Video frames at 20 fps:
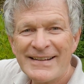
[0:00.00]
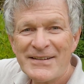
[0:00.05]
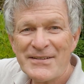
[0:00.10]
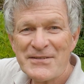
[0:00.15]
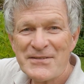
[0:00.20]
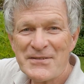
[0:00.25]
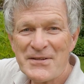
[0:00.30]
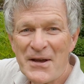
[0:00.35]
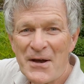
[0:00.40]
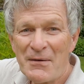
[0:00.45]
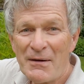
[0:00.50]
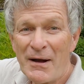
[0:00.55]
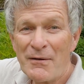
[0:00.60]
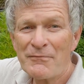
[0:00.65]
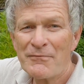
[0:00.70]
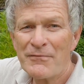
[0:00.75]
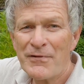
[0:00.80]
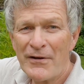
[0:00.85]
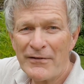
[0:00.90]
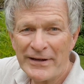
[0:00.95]
So I'm
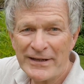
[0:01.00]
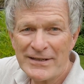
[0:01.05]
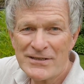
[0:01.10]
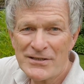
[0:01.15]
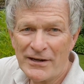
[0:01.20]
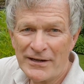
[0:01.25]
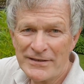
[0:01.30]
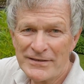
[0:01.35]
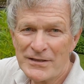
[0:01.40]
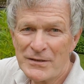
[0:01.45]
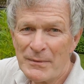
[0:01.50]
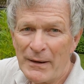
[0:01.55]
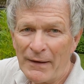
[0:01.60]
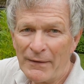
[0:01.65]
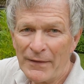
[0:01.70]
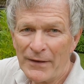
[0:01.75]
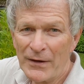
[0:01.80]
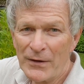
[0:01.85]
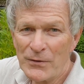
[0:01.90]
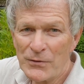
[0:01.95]
very excited about
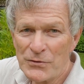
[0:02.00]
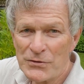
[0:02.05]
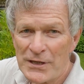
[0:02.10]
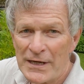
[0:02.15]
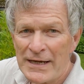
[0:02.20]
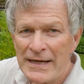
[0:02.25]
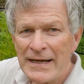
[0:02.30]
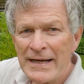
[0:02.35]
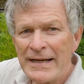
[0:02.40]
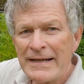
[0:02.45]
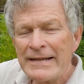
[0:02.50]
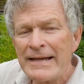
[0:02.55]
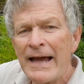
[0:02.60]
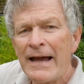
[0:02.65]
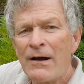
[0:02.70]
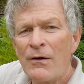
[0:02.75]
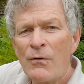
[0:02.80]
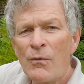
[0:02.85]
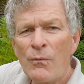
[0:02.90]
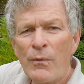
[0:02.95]
those.
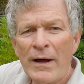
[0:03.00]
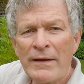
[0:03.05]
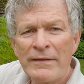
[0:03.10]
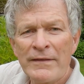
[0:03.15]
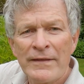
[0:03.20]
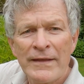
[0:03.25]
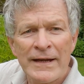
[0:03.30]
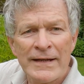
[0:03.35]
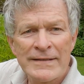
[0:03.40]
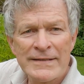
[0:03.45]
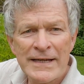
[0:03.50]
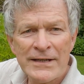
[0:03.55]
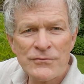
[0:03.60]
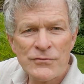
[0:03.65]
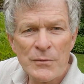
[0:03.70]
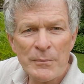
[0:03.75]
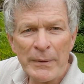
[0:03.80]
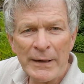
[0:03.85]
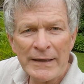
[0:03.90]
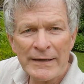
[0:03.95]
Now, whether they're
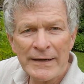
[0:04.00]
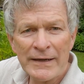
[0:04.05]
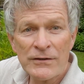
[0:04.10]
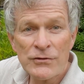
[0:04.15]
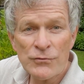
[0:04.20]
Tetrapanax